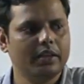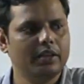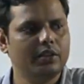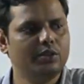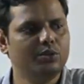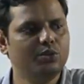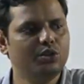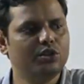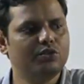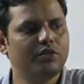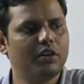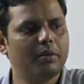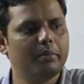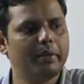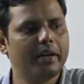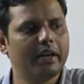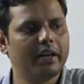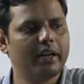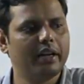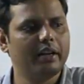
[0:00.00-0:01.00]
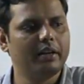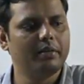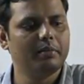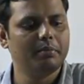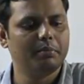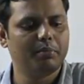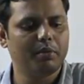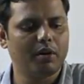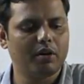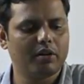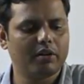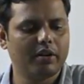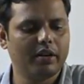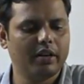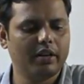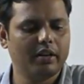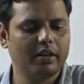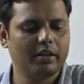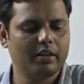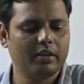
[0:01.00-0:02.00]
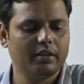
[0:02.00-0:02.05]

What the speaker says: used for making pottery,